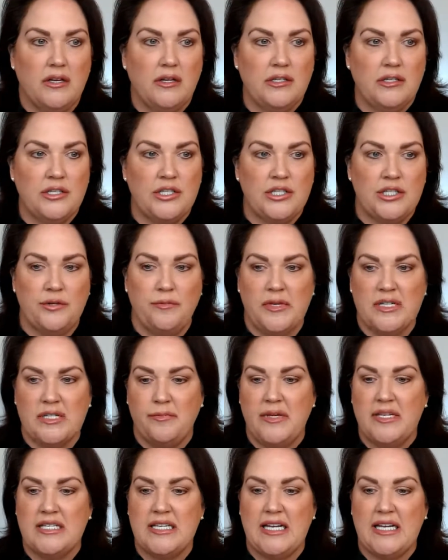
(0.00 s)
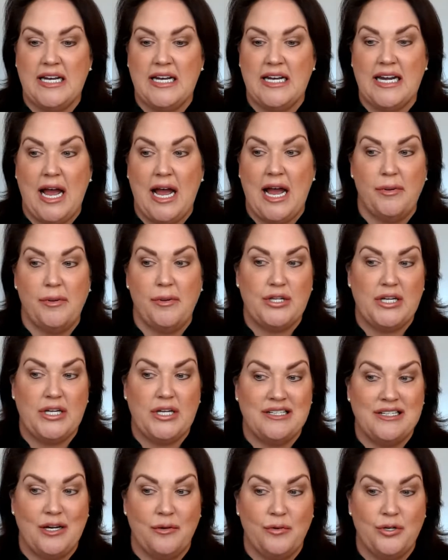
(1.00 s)
Did you miss me singing happy birthday to
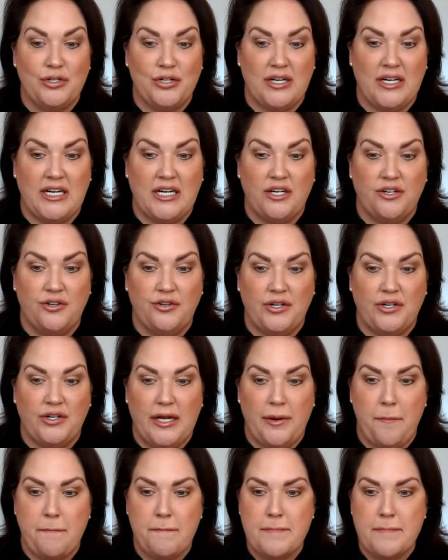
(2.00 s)
Delbert? Do I need to do it again?